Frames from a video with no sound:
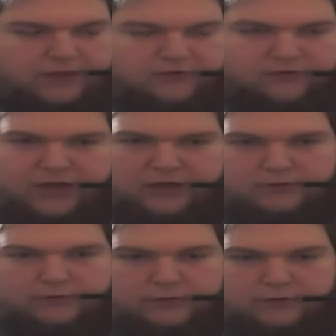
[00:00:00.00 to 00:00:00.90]
I just can't
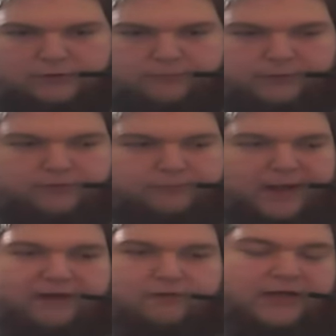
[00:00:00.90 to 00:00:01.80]
do it. Because
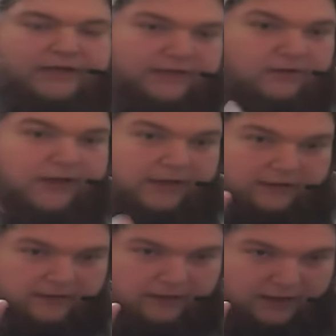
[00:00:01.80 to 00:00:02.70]
back when
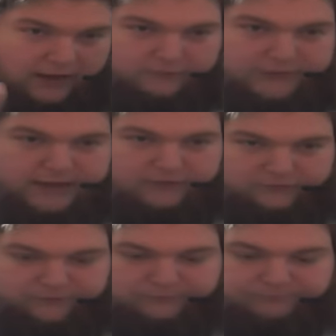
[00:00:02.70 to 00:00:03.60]
I'll be honest.